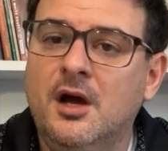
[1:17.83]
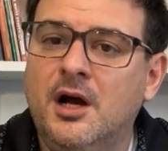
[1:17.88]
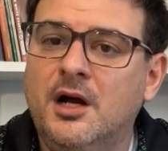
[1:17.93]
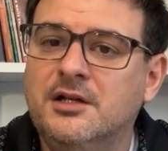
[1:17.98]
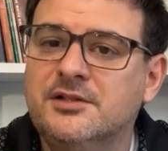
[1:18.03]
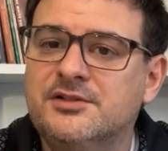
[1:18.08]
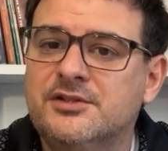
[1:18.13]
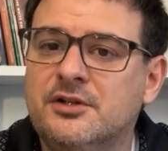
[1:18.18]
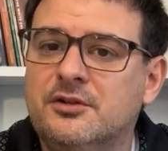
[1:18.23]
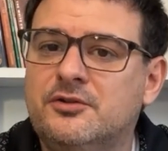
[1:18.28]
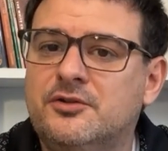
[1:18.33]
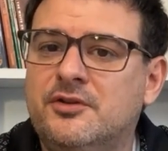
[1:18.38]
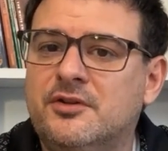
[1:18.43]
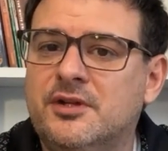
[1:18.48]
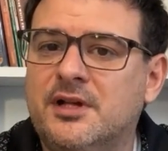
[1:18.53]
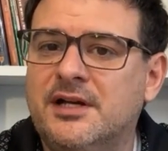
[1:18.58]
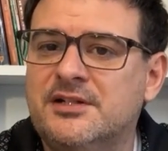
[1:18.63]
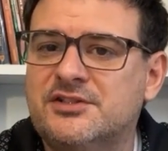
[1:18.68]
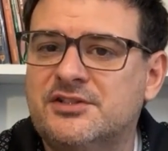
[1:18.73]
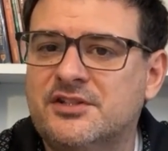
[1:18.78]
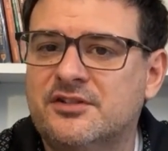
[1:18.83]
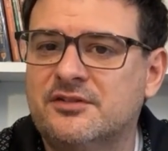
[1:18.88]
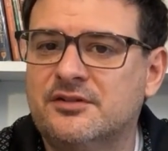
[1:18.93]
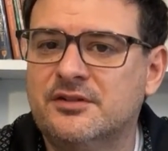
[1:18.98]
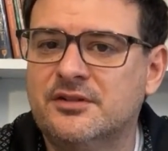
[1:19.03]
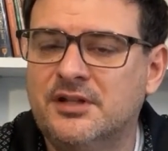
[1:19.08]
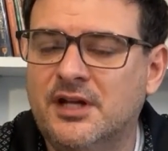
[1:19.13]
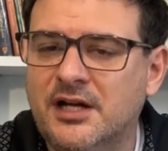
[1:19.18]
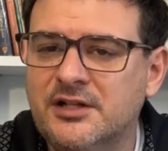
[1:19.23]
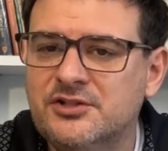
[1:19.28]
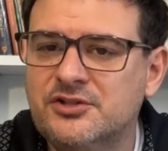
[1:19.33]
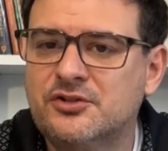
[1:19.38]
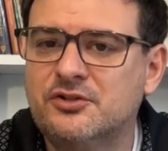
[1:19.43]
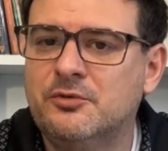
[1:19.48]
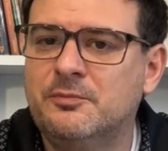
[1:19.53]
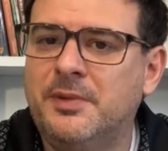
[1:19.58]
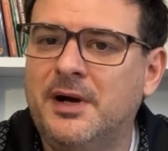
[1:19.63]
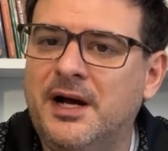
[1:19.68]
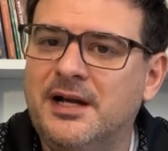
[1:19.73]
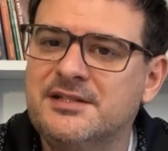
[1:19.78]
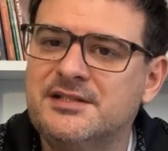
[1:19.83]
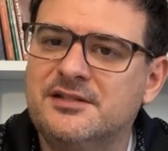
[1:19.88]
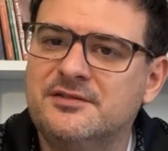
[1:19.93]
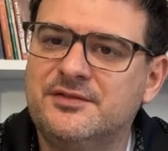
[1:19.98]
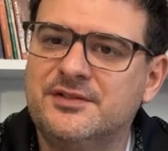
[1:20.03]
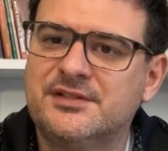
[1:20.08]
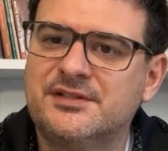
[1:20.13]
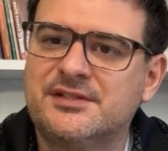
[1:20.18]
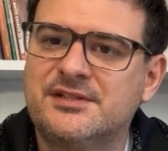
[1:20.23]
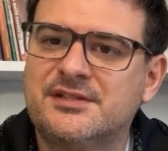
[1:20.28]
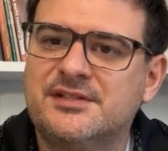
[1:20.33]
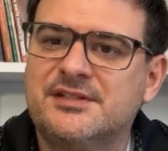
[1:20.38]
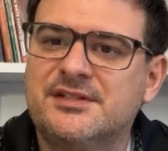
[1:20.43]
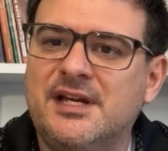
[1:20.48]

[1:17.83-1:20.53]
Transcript: Also, to the logical positivists,